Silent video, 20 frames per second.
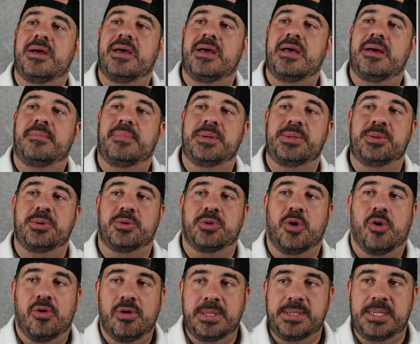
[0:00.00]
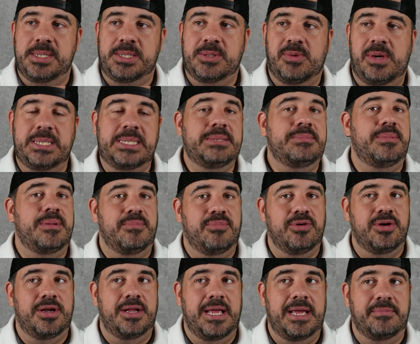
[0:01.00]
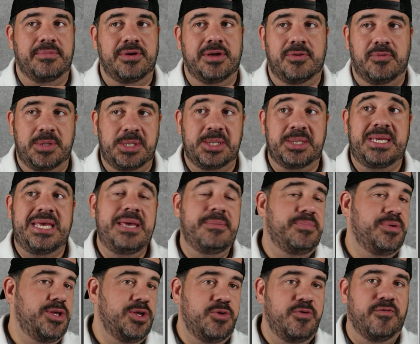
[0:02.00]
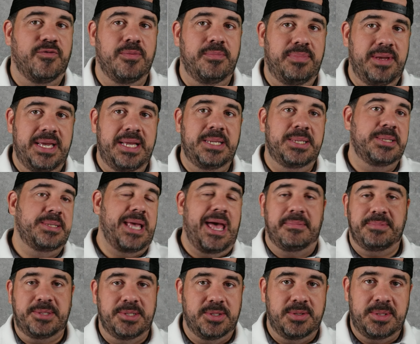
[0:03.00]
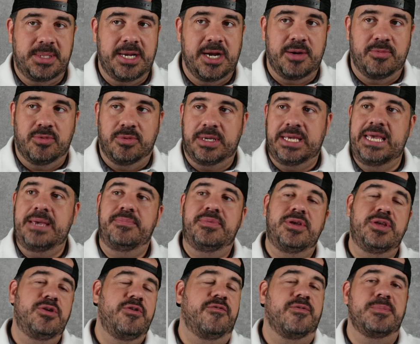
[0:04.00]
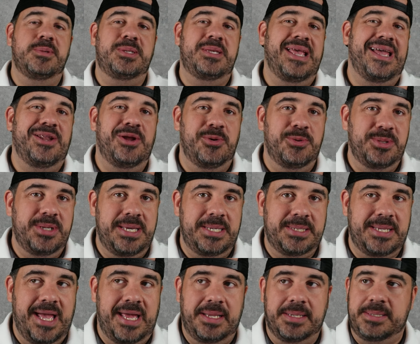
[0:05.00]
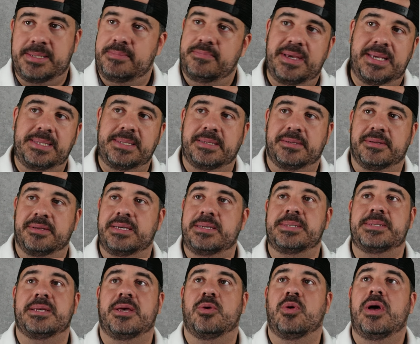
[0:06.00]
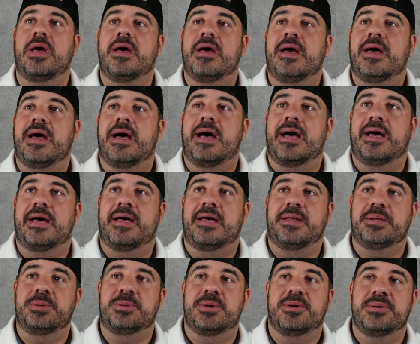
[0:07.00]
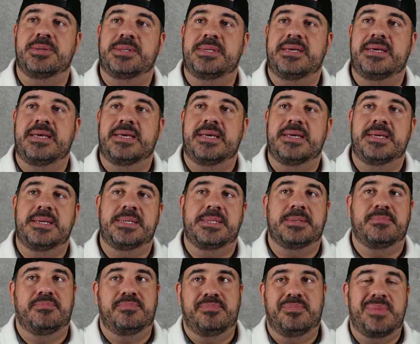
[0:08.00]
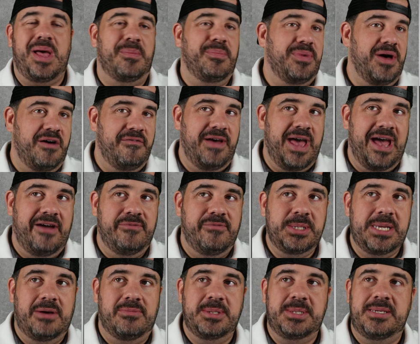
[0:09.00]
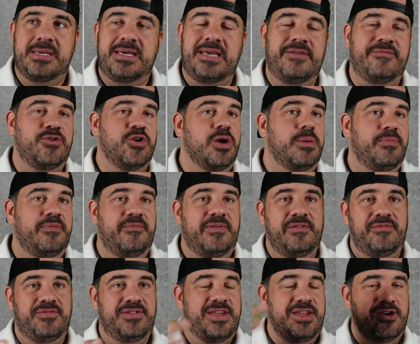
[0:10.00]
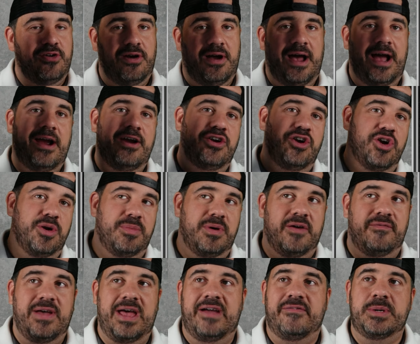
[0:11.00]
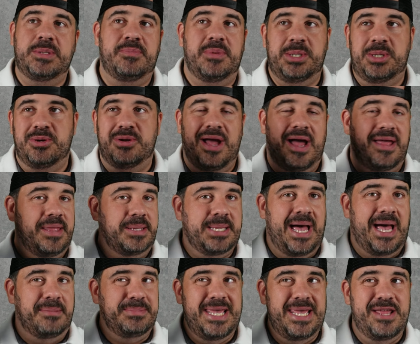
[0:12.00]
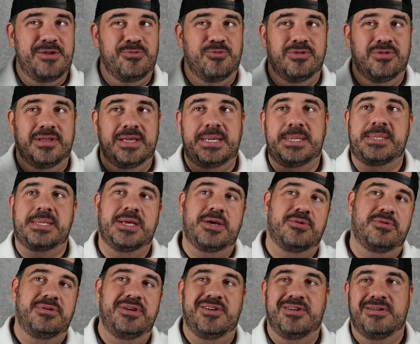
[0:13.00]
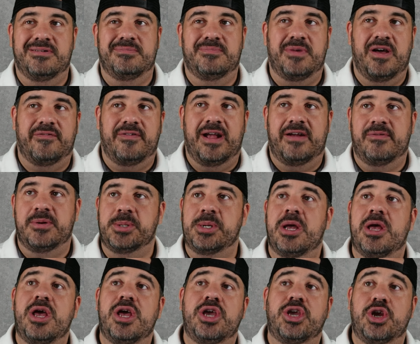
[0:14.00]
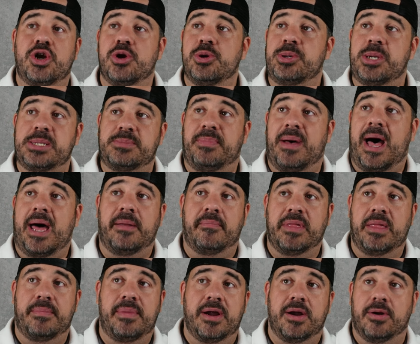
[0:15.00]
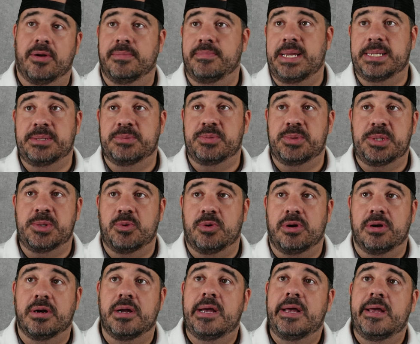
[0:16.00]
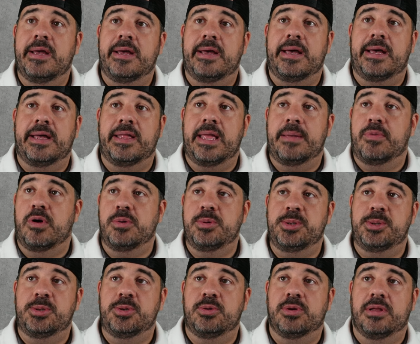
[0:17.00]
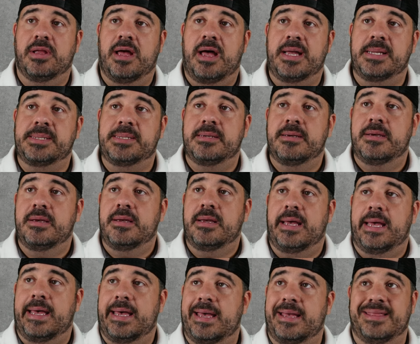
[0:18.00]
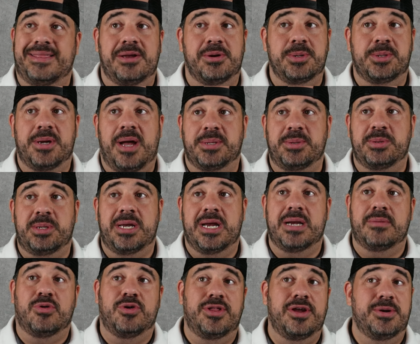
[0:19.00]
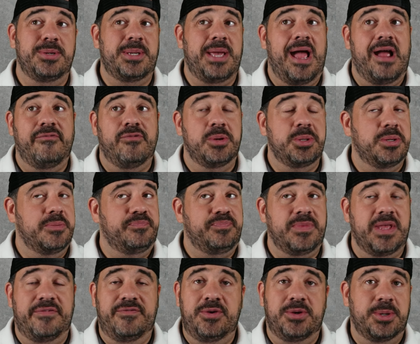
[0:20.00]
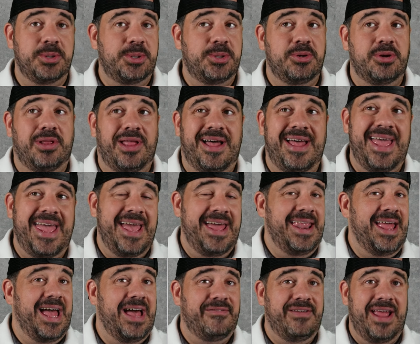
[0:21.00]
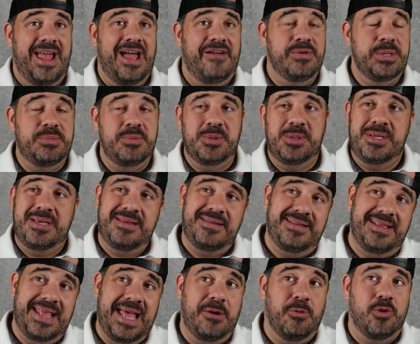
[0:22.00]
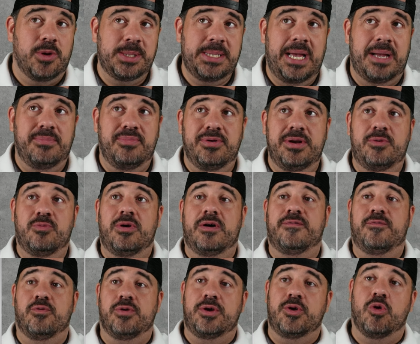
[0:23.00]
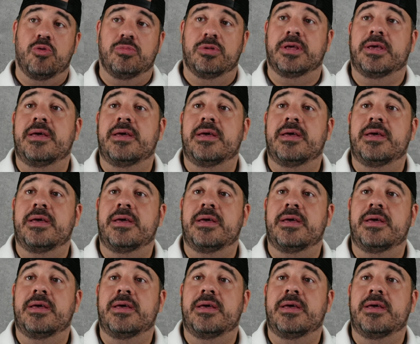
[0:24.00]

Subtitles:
But your goalie situation has been pretty damn good, which is keeping you from being just absolutely terrible, keeping you from San Jose status, basically. So Jersey is above average, I would say. If you're a 15 or higher, you're above average, but you're not in the top 10 really. So you're above average. You're just bottom of the barrel. That's what you are. They both shoot a lot. Their shots are terrible. There's average. If you can shoot a lot and have an average percent, that works out pretty well for you normally.